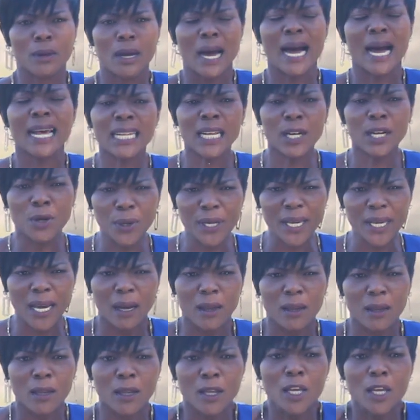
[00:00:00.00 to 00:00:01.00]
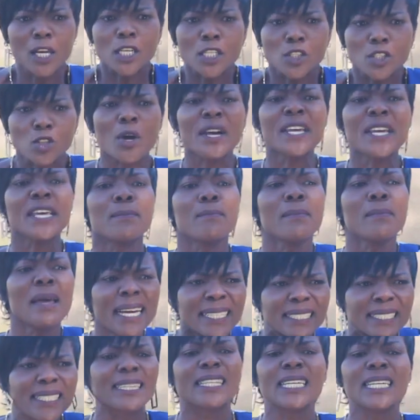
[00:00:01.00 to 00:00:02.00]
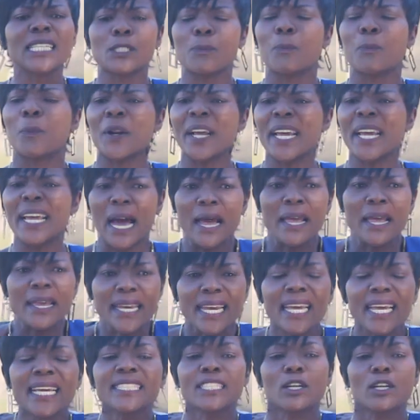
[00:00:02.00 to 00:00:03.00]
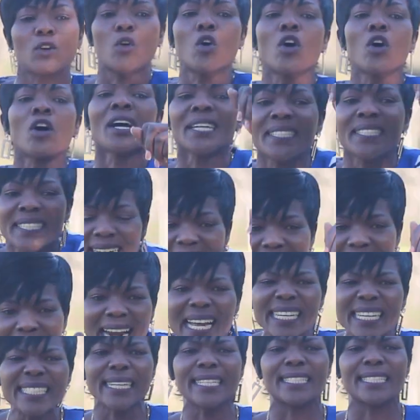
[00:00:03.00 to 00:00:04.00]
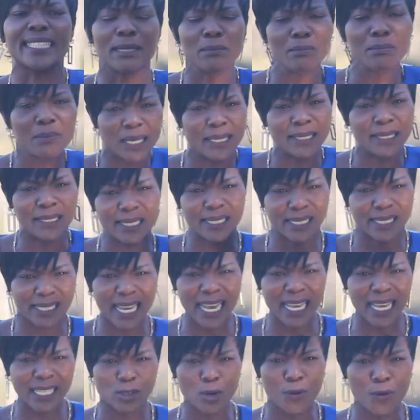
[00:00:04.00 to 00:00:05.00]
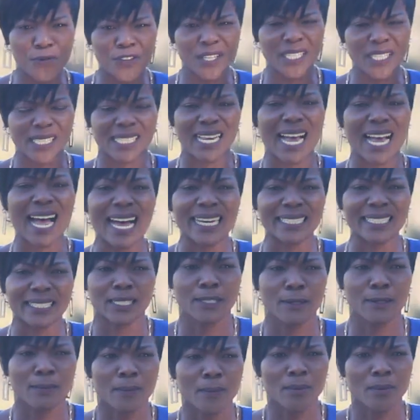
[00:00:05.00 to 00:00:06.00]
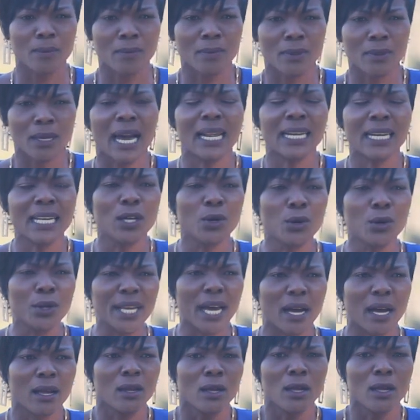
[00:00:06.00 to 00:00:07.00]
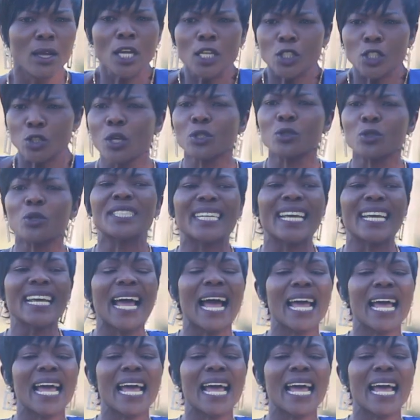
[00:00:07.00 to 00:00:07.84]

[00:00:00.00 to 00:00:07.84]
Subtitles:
Hallelujah. So he made this prayer and God granted him the desires of his heart. Hallelujah. So today